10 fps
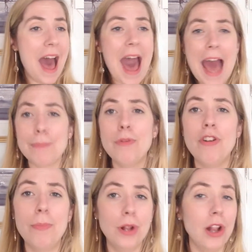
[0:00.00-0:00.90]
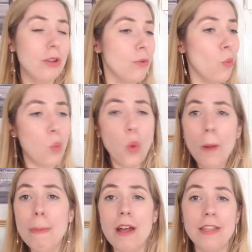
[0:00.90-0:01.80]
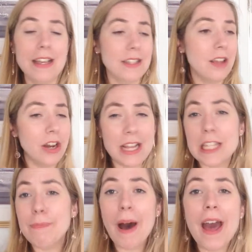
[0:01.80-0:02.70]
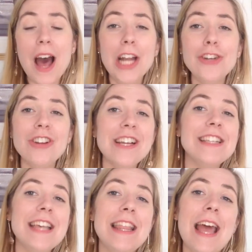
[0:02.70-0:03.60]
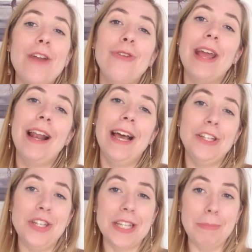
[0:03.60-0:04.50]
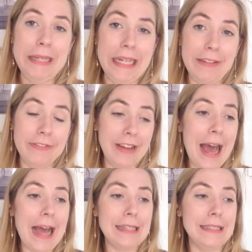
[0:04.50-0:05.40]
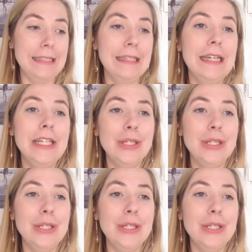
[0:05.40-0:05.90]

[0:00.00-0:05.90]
admirable woman that's going to inspire hundreds and then realise she's completely flat and